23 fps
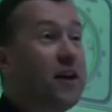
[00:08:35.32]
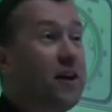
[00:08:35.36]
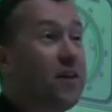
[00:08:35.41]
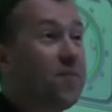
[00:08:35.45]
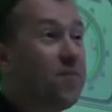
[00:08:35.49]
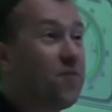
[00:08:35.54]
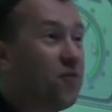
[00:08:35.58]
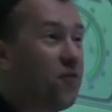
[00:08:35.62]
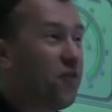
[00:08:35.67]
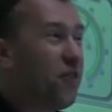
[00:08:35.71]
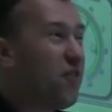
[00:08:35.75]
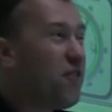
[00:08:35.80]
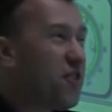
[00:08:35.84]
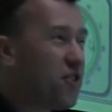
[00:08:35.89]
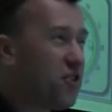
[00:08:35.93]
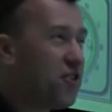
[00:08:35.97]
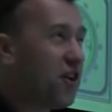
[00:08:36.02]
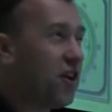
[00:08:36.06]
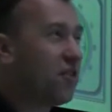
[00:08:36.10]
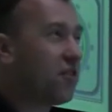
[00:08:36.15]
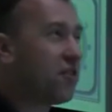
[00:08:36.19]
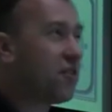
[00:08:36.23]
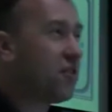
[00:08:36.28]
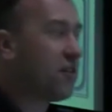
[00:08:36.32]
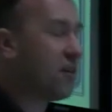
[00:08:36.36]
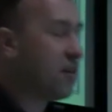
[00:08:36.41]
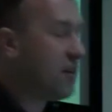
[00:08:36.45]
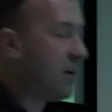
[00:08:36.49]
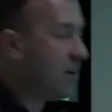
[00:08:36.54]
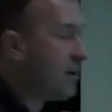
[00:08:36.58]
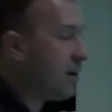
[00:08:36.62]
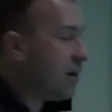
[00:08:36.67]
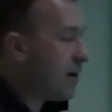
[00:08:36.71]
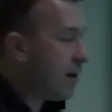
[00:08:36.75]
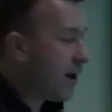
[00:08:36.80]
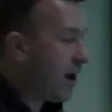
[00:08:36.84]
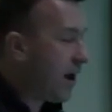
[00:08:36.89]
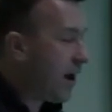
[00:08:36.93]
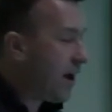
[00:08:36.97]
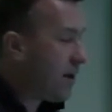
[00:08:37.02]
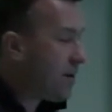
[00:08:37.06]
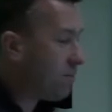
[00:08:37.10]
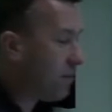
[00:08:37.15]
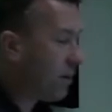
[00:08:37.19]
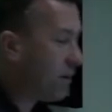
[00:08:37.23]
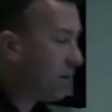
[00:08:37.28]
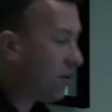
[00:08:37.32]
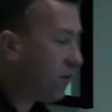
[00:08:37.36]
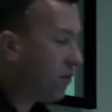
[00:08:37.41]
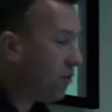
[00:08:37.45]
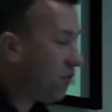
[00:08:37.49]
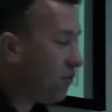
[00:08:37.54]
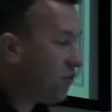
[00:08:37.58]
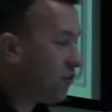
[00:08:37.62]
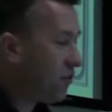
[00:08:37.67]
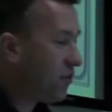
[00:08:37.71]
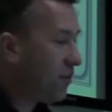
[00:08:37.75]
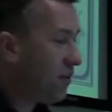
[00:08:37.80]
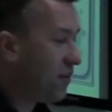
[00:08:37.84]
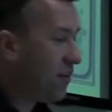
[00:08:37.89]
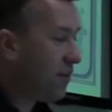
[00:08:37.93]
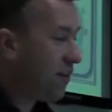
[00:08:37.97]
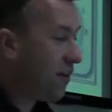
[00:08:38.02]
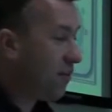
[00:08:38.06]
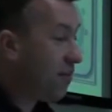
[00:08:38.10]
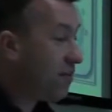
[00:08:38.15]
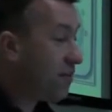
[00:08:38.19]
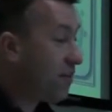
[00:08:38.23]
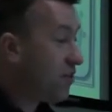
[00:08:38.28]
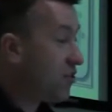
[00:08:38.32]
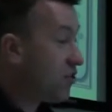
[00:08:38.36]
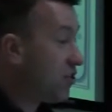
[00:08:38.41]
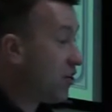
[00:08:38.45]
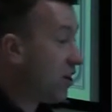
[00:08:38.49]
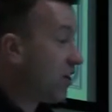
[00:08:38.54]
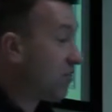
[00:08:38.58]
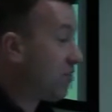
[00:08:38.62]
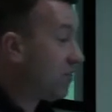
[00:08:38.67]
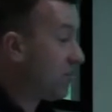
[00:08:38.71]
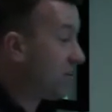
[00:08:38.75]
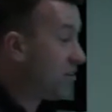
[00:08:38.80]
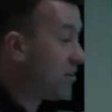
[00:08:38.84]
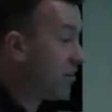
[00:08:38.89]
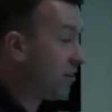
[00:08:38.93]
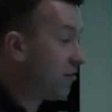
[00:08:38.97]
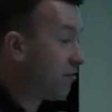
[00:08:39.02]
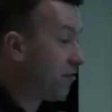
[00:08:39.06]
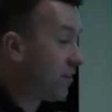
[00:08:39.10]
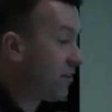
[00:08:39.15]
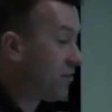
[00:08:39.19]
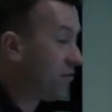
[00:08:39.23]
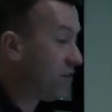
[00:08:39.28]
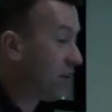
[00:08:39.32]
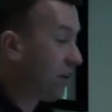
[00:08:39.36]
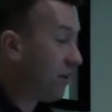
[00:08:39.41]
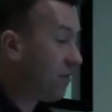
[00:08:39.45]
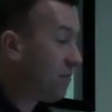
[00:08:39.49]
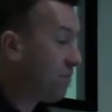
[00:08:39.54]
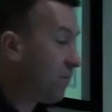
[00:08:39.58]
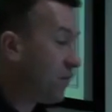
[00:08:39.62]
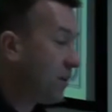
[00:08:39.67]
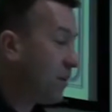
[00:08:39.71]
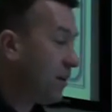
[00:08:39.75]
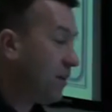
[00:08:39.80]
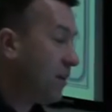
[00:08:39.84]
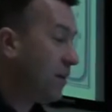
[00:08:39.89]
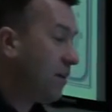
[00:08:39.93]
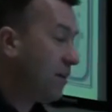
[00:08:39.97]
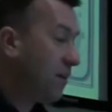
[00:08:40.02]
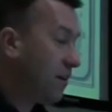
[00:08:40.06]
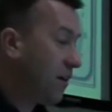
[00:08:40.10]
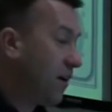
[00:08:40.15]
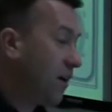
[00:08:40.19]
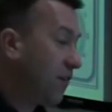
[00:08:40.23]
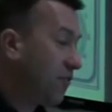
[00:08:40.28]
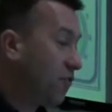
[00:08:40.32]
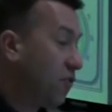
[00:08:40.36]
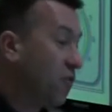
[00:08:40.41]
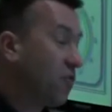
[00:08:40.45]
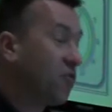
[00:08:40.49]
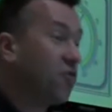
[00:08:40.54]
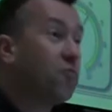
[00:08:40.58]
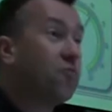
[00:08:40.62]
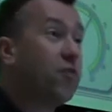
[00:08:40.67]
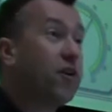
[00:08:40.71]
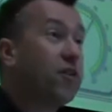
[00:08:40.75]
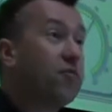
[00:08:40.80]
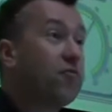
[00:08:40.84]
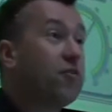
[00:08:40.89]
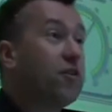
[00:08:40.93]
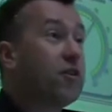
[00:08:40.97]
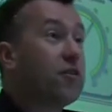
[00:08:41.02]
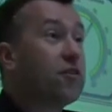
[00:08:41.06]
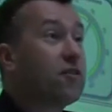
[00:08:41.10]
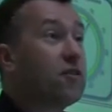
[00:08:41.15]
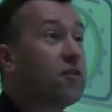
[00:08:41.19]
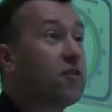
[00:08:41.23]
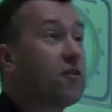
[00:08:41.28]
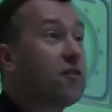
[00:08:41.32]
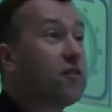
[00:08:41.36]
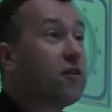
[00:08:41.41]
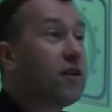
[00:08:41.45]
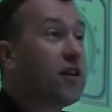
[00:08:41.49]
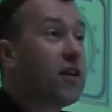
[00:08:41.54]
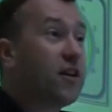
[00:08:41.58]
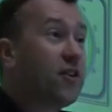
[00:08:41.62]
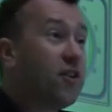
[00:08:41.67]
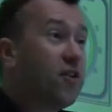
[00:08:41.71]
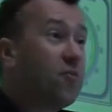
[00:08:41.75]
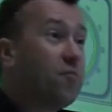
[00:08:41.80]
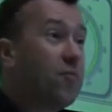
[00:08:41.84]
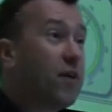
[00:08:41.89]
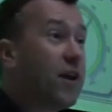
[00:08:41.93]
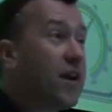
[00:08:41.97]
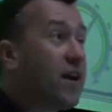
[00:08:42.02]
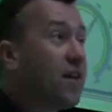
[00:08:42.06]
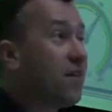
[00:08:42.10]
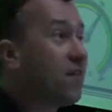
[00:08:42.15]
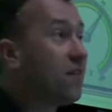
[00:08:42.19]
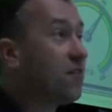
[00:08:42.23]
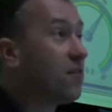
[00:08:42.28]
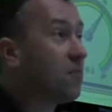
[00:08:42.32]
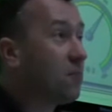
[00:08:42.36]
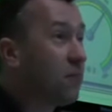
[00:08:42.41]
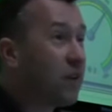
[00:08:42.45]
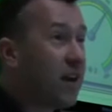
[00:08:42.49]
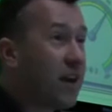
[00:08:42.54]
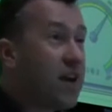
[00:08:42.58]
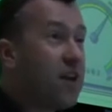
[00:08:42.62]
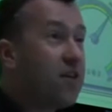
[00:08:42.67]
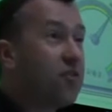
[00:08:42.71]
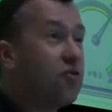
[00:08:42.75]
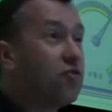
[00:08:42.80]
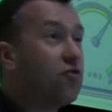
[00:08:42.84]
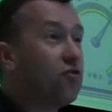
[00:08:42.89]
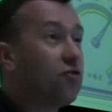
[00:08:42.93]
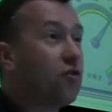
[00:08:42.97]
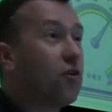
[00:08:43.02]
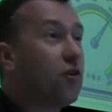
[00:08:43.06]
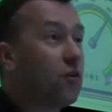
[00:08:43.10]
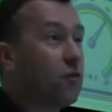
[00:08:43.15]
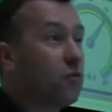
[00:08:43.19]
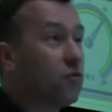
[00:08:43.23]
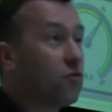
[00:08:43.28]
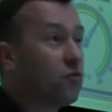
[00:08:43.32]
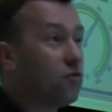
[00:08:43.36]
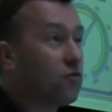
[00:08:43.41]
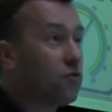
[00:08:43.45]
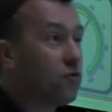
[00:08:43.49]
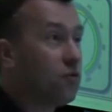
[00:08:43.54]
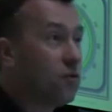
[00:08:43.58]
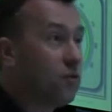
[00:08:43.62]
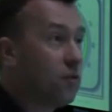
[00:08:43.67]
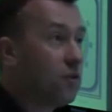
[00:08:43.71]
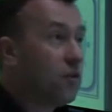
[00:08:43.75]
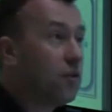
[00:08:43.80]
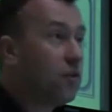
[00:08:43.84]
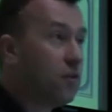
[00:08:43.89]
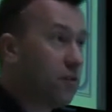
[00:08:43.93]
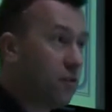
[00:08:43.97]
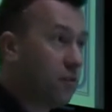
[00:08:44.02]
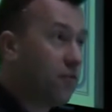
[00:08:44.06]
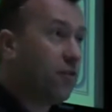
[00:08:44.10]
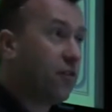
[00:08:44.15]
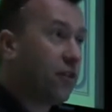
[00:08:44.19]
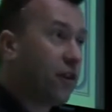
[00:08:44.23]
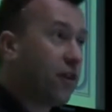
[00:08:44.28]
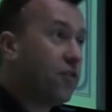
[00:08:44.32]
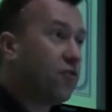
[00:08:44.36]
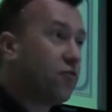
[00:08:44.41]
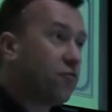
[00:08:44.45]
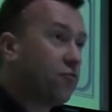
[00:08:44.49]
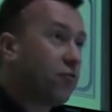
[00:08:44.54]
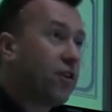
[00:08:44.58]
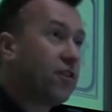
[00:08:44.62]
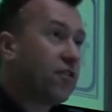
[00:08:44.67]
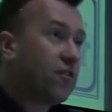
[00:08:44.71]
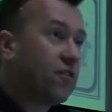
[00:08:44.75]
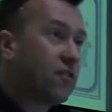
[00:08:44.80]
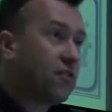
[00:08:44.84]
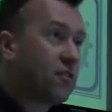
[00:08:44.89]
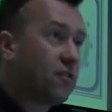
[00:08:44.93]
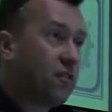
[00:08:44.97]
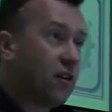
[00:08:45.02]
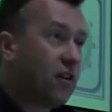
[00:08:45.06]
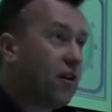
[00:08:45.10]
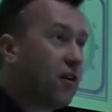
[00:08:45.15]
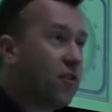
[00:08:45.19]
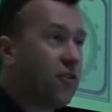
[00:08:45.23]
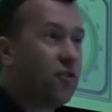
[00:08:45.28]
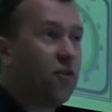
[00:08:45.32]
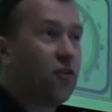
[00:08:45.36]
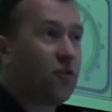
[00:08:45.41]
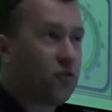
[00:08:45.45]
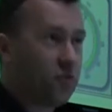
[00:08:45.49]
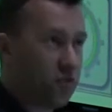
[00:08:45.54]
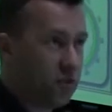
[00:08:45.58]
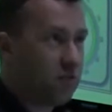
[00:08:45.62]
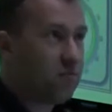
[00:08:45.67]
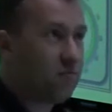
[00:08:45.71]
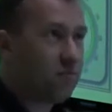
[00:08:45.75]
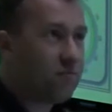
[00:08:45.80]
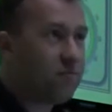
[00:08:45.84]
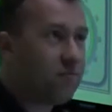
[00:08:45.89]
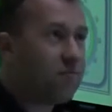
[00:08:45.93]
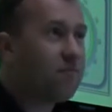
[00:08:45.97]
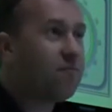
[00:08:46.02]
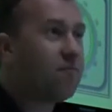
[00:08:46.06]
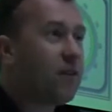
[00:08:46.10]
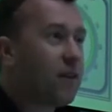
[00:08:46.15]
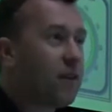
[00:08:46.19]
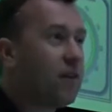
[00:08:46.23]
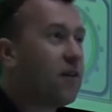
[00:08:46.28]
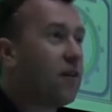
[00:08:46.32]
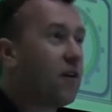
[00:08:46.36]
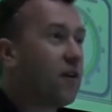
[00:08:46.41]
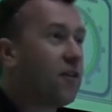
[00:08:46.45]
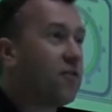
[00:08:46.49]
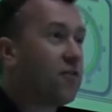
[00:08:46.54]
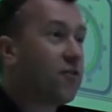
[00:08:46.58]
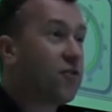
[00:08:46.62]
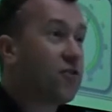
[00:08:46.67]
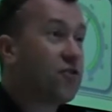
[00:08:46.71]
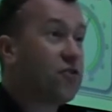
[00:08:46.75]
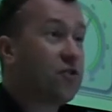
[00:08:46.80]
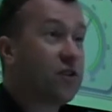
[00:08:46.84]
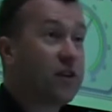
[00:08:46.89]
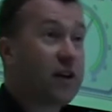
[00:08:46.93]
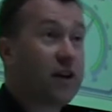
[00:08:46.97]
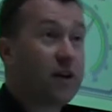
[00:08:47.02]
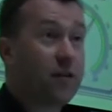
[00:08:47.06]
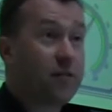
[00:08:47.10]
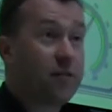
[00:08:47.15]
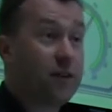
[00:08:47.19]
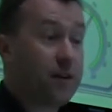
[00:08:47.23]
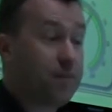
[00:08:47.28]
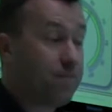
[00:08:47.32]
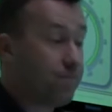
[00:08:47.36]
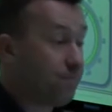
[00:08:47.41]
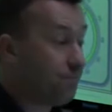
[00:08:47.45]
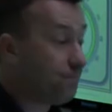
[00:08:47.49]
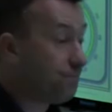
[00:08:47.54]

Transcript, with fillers: there. So only just. And because they're only just in the green zone, I've got some red risks. And it could be that some key controls for those risks are not uh, sufficiently healthy.